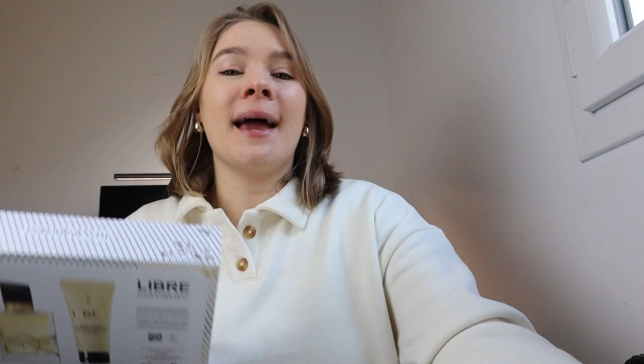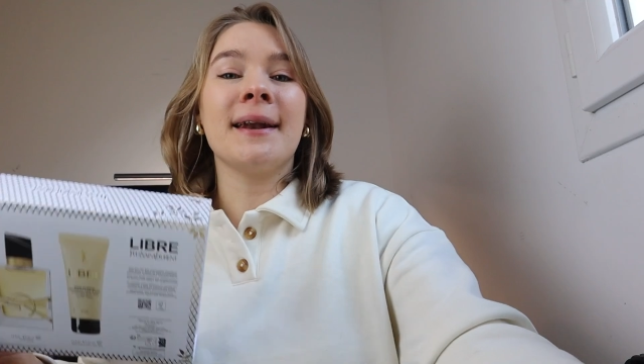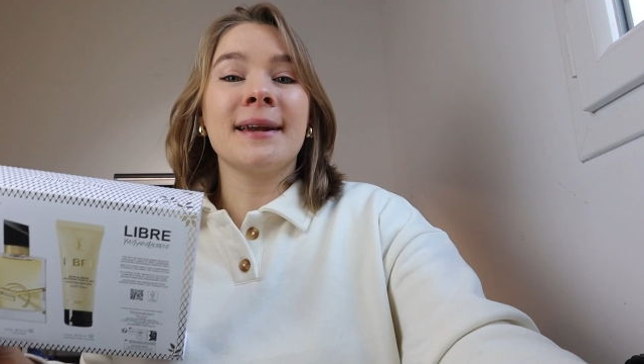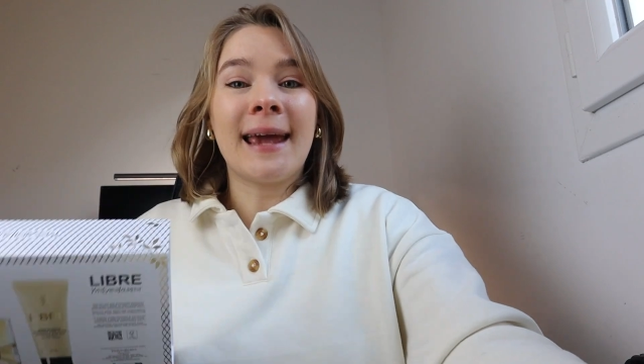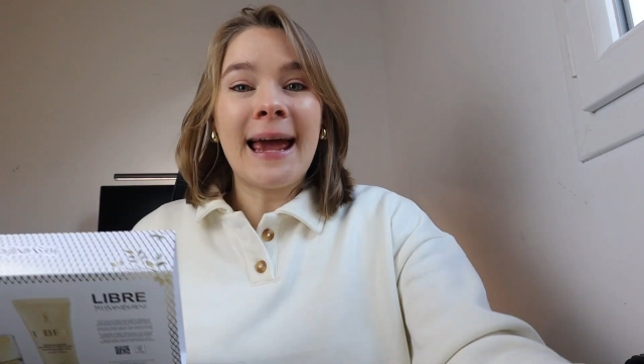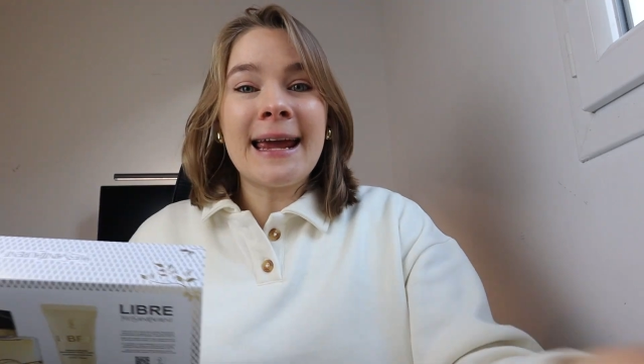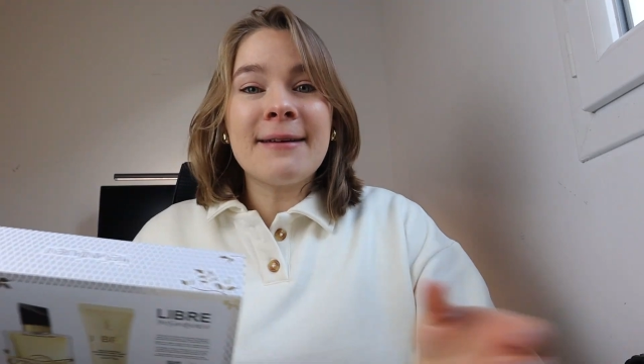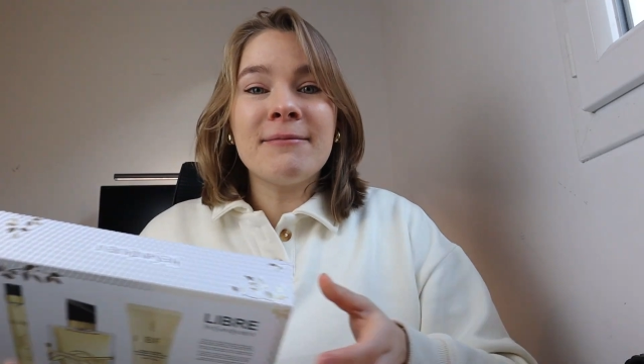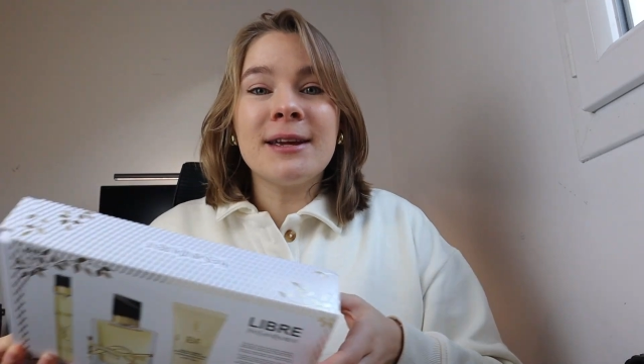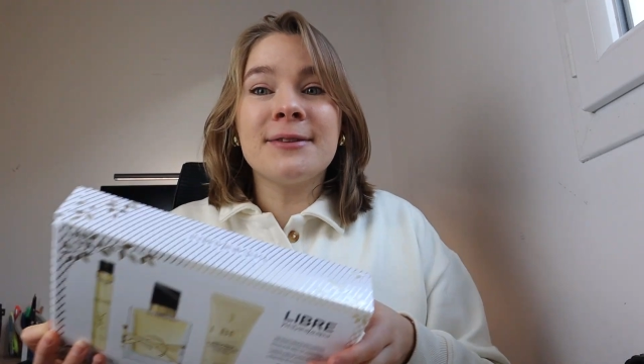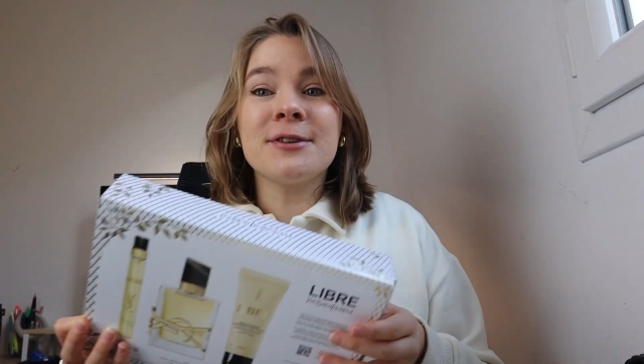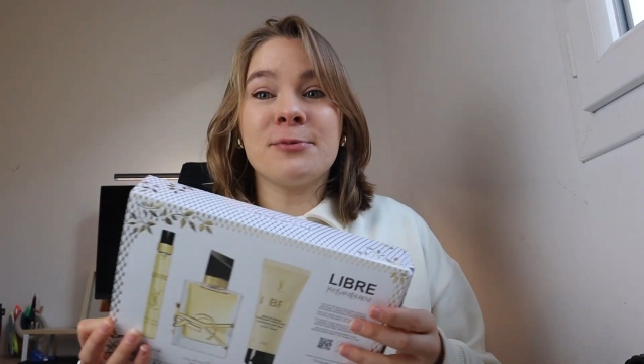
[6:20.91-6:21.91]
and it
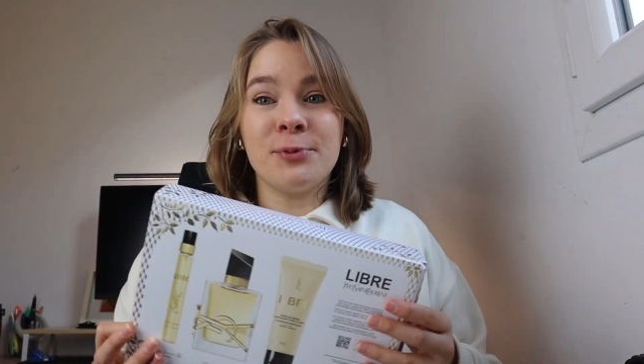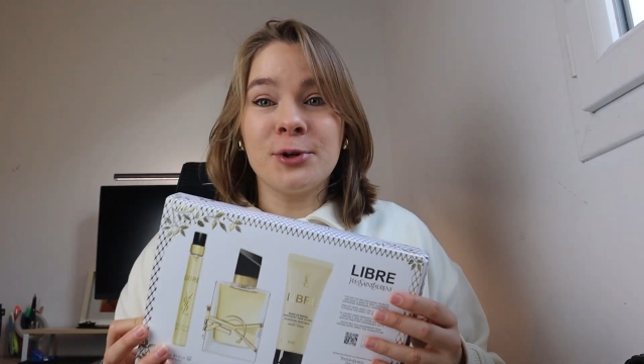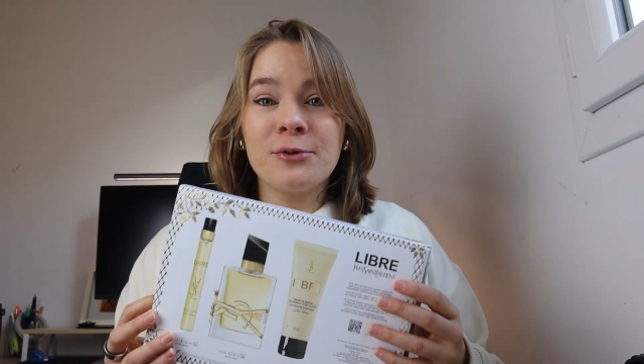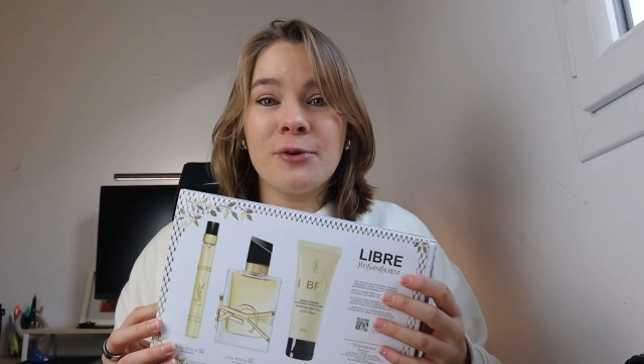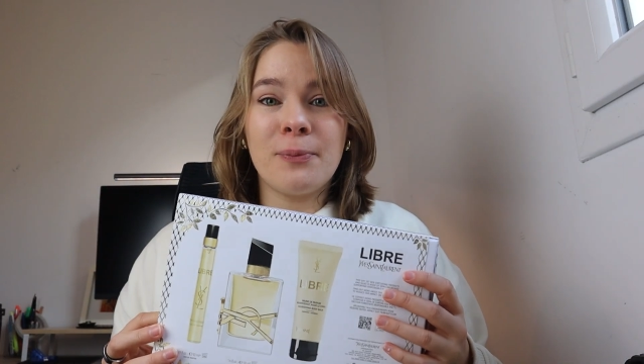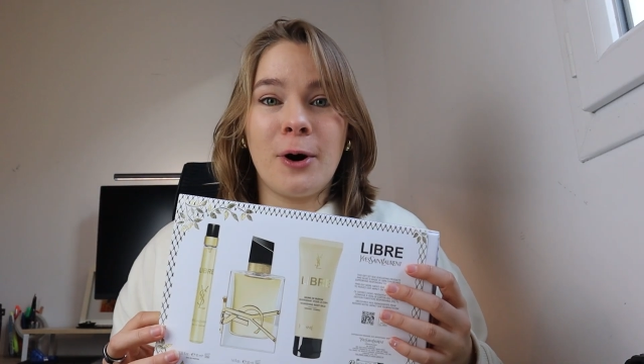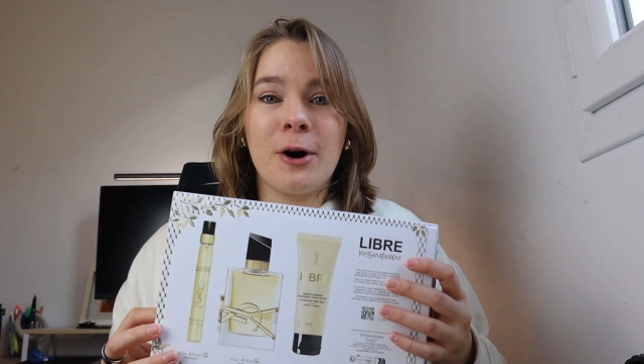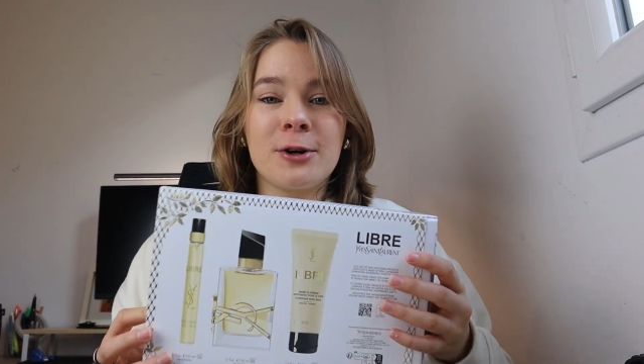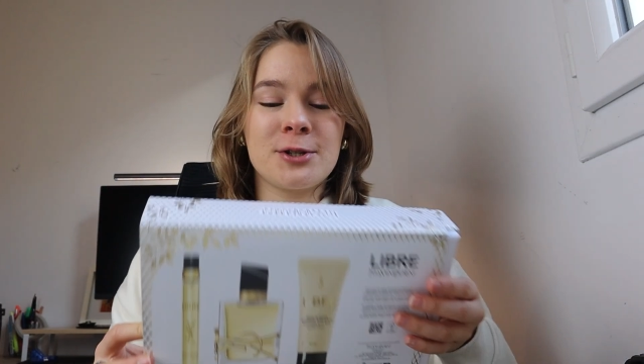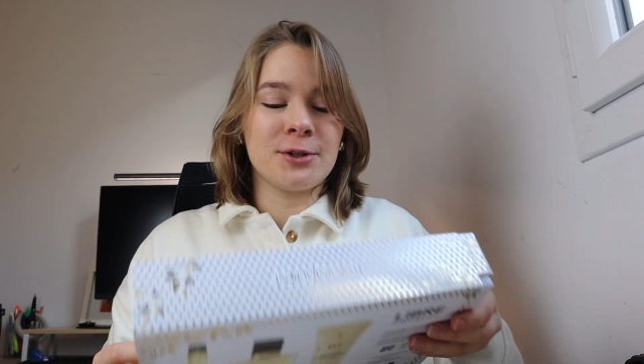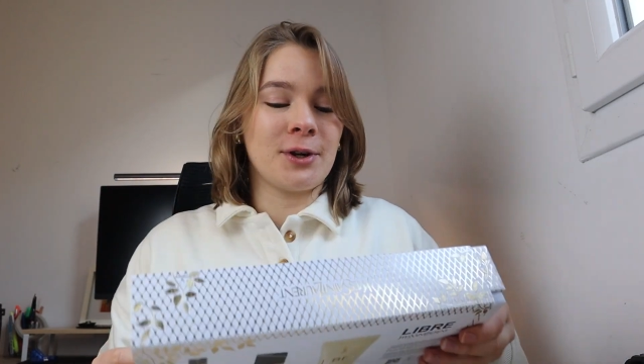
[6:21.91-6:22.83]
came in this beautiful box.